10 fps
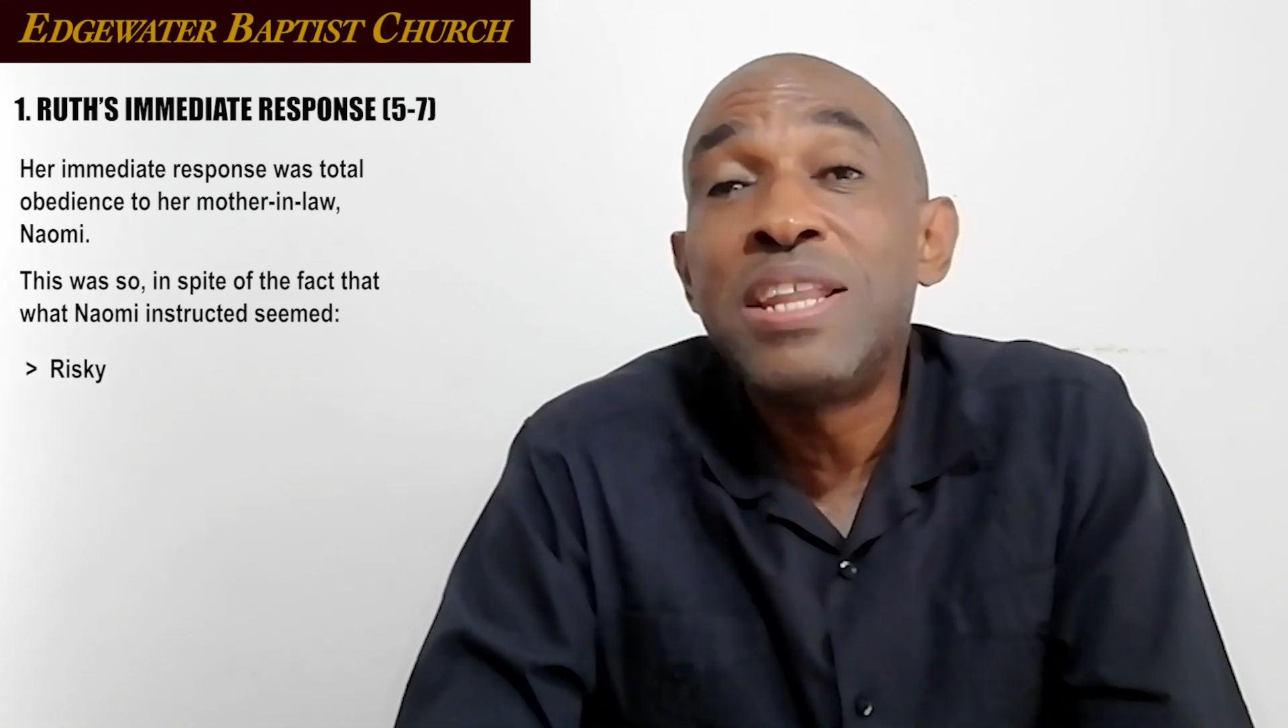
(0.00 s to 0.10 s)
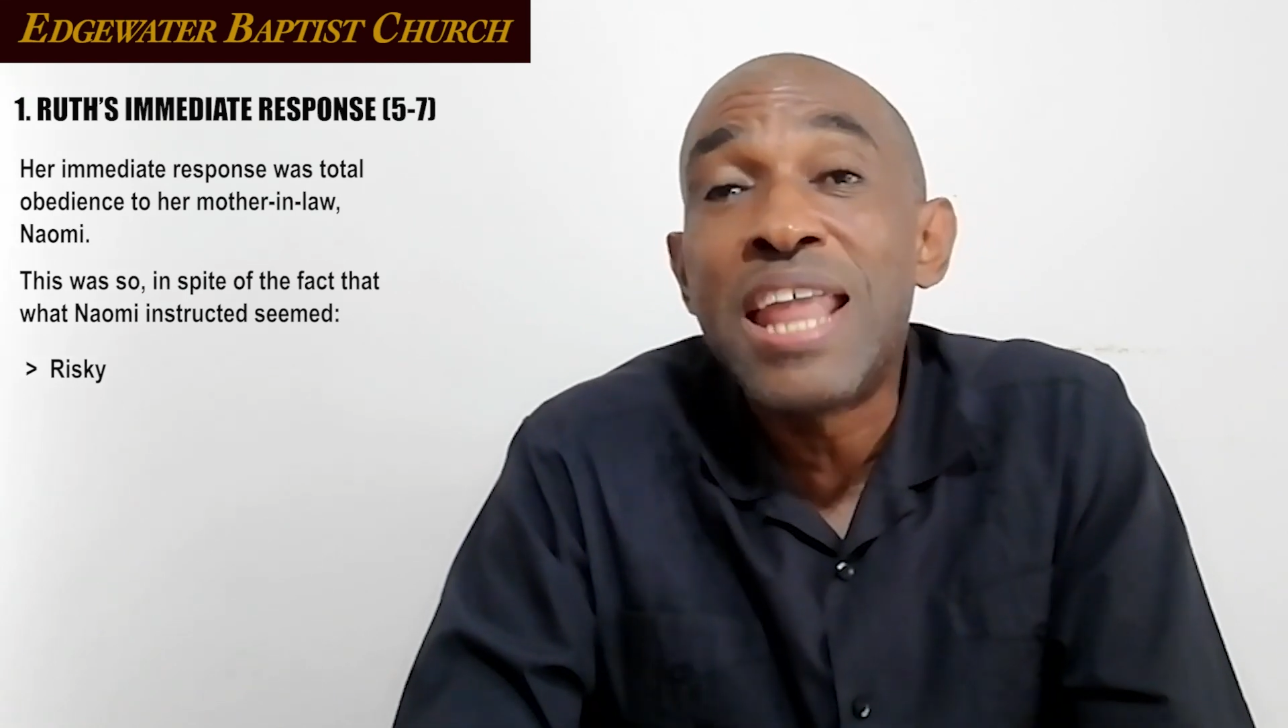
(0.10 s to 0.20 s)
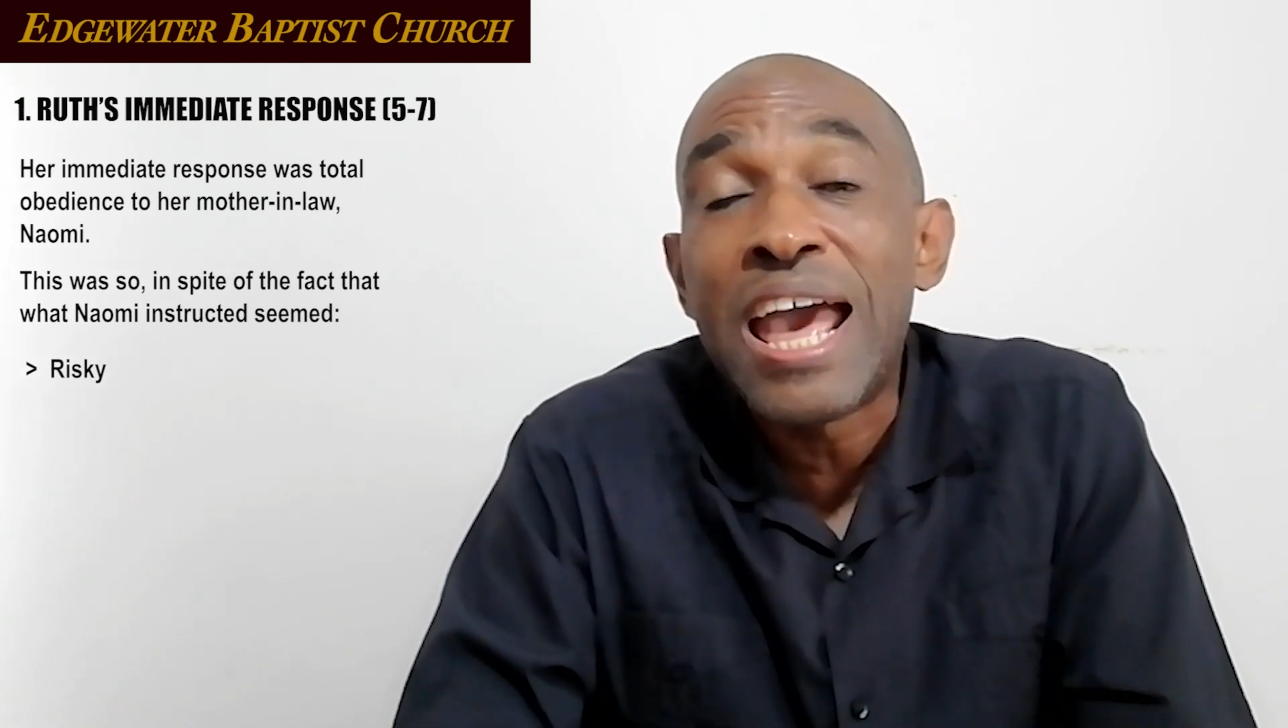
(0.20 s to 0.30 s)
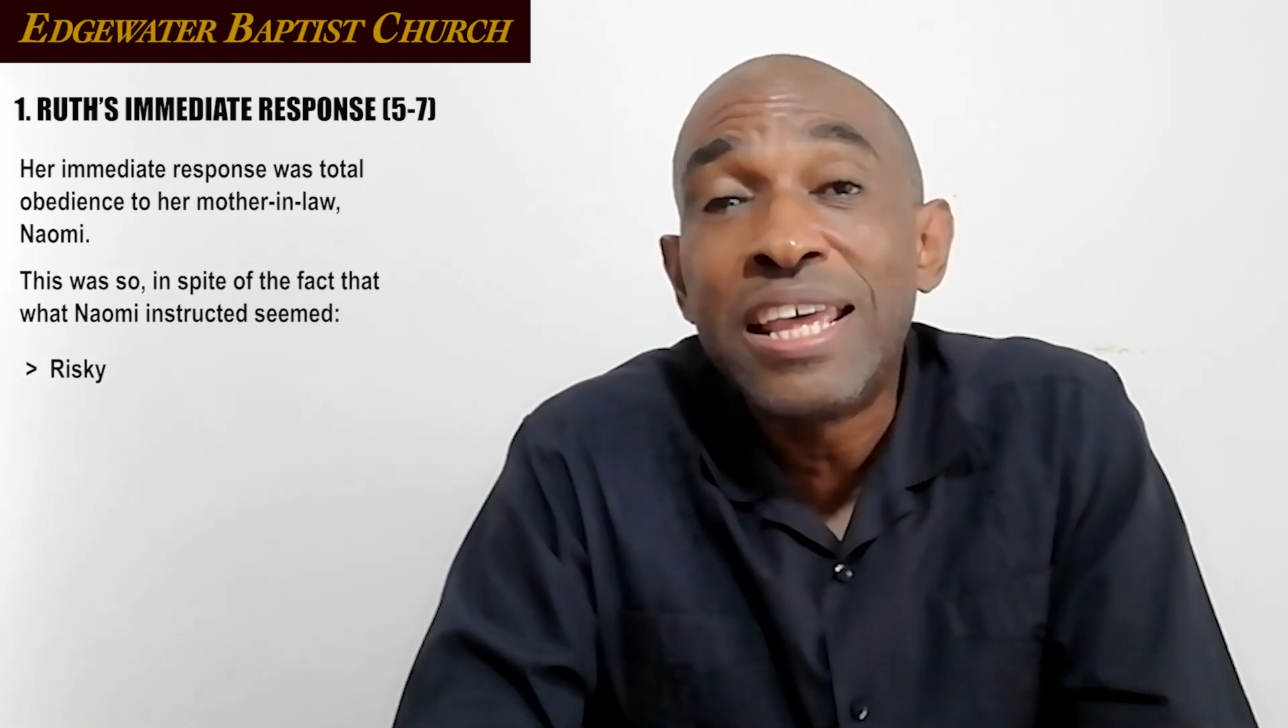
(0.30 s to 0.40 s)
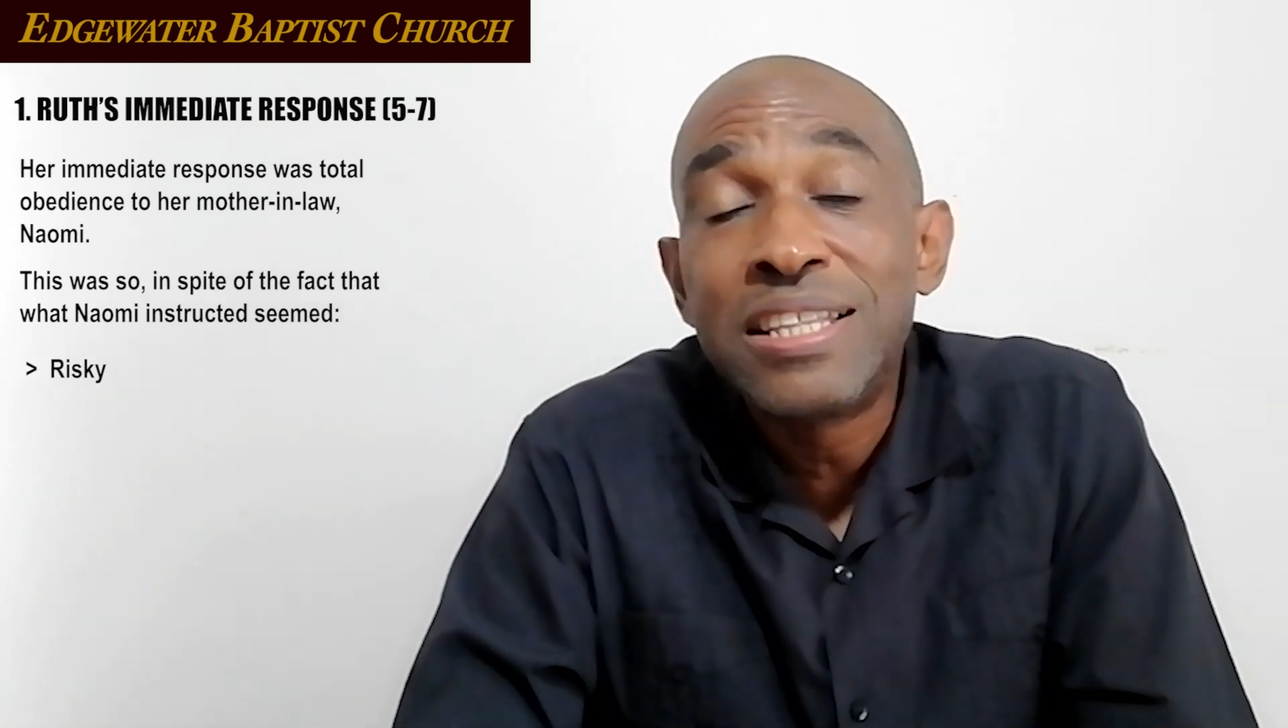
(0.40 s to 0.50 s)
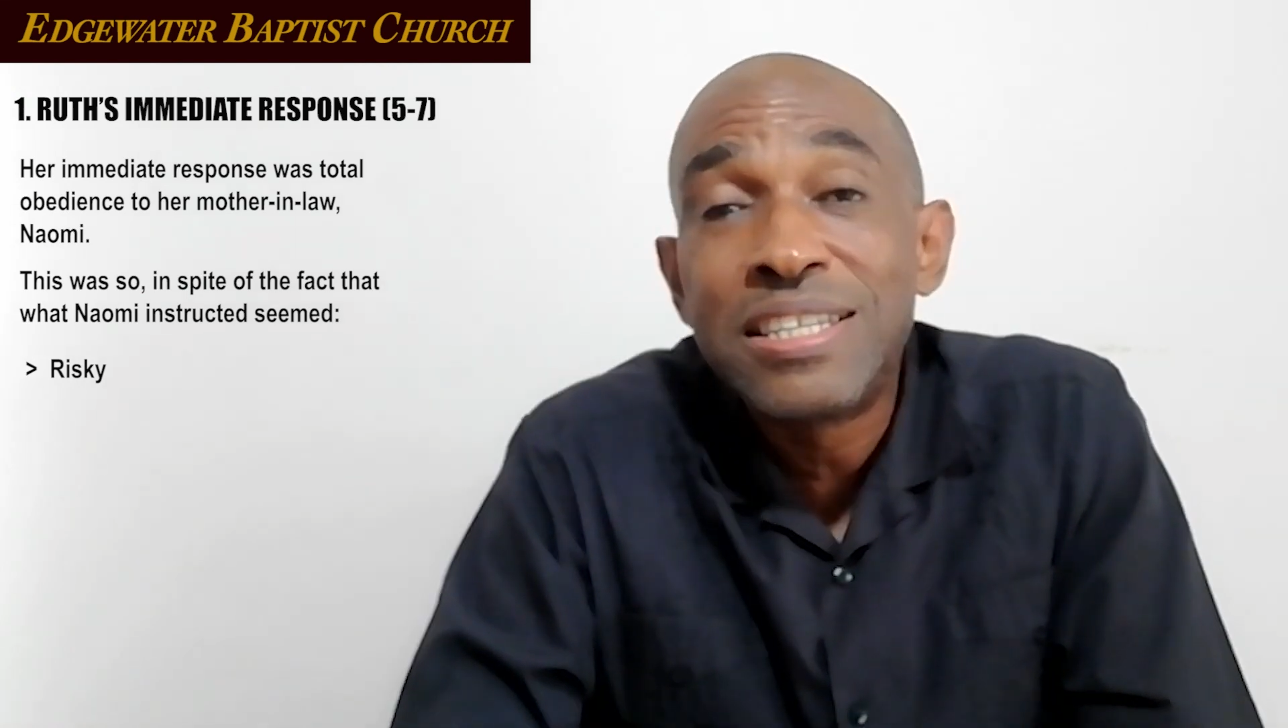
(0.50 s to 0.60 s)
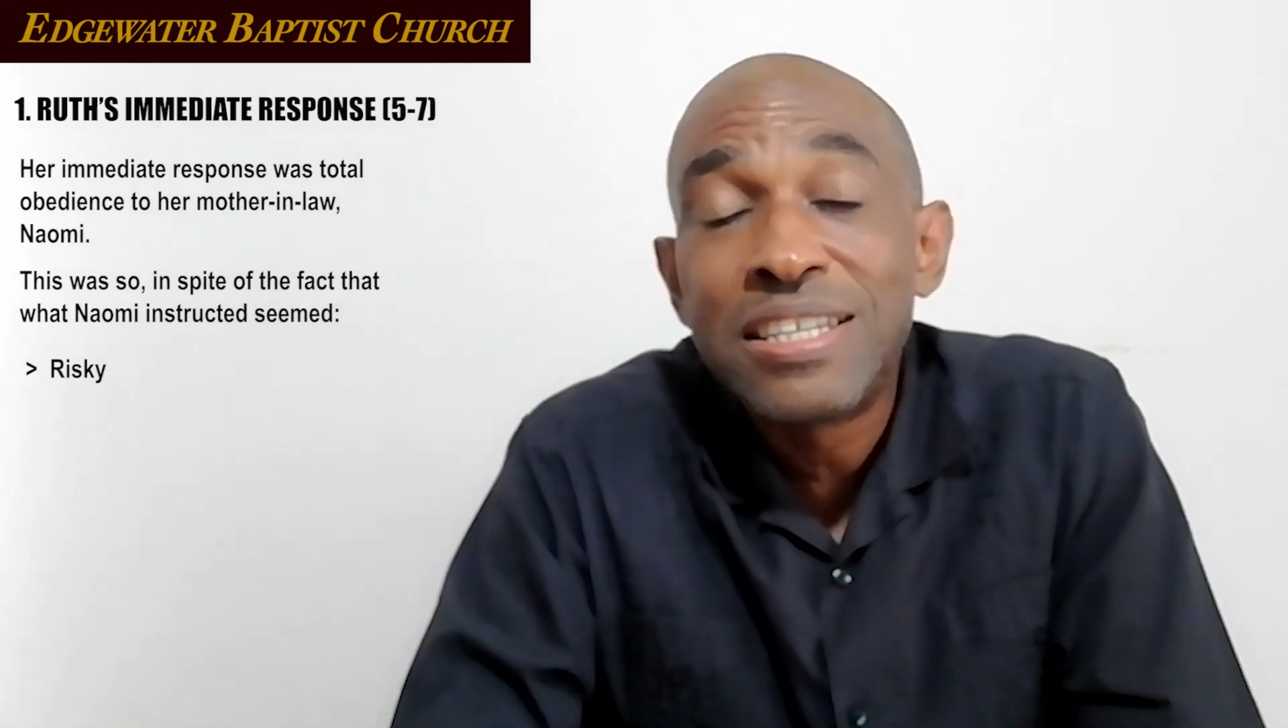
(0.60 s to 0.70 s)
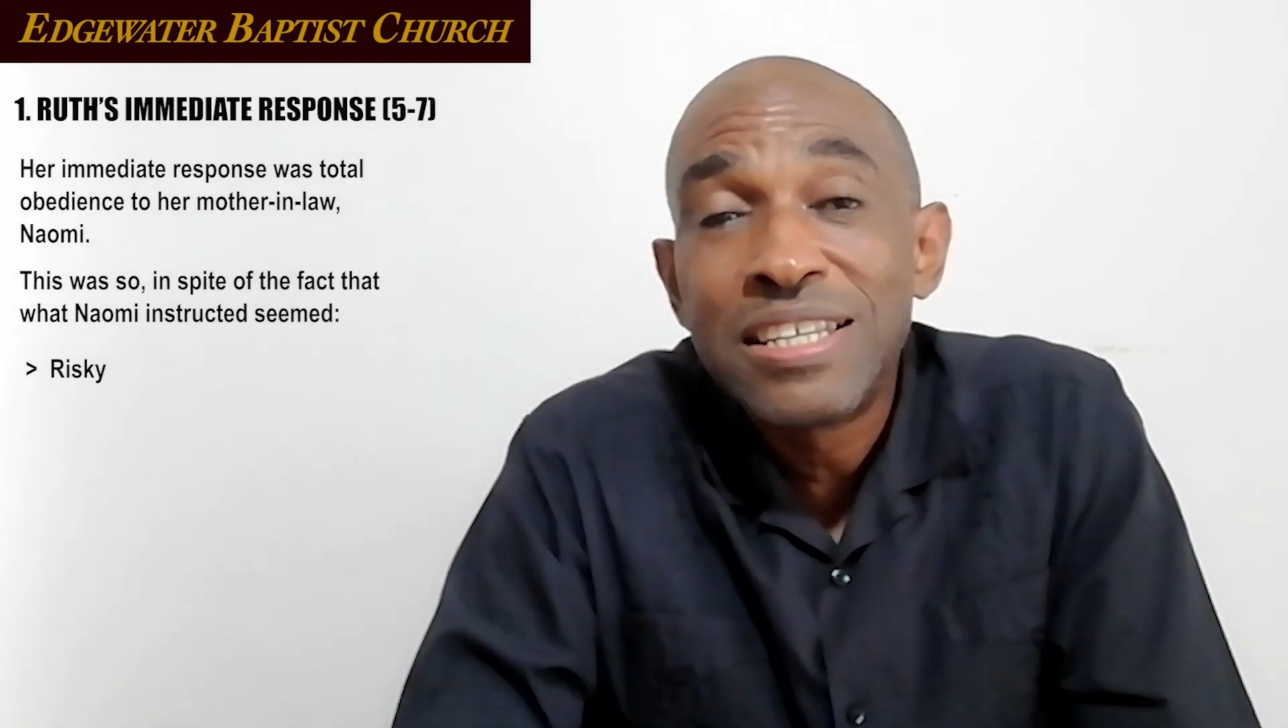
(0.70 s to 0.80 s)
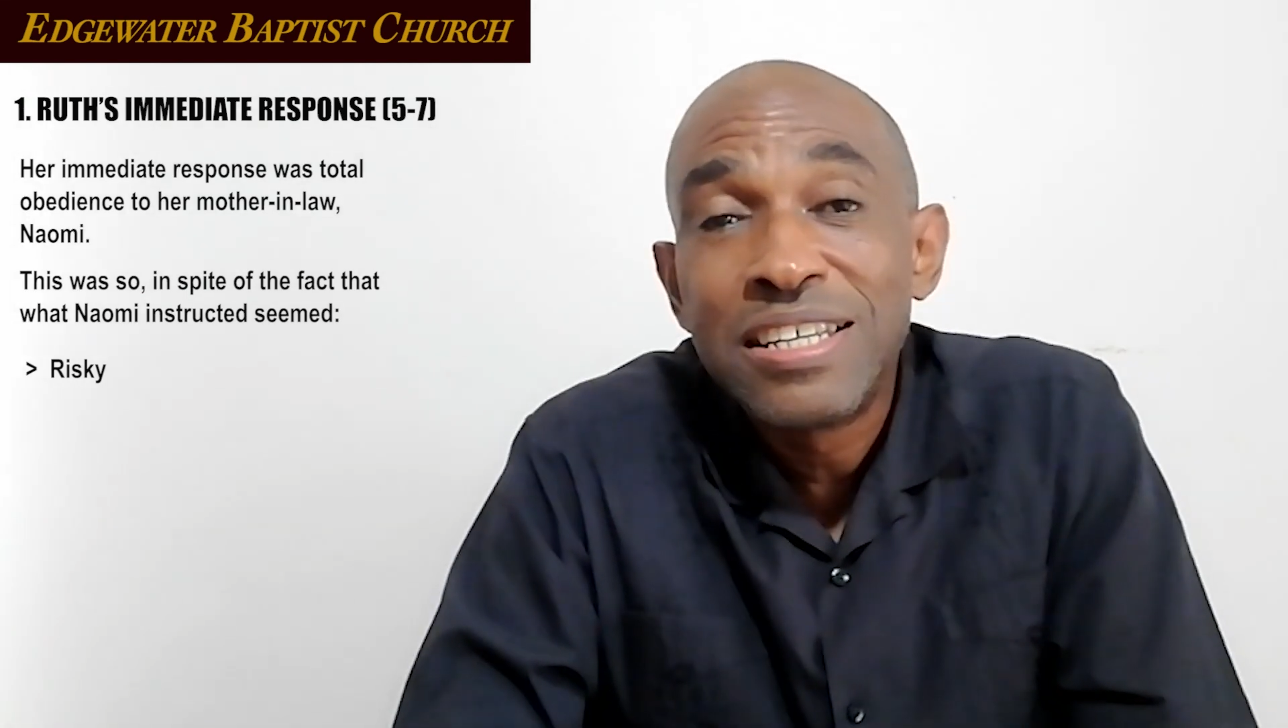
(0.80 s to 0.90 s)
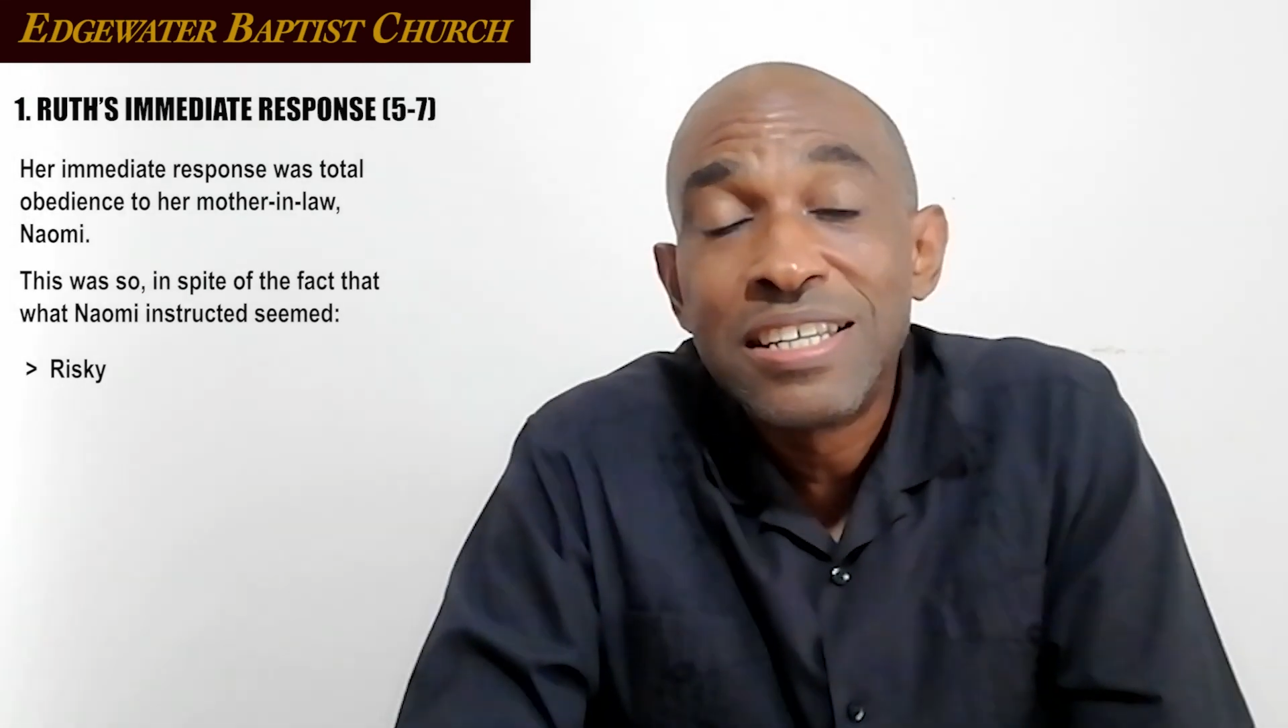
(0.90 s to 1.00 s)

the night,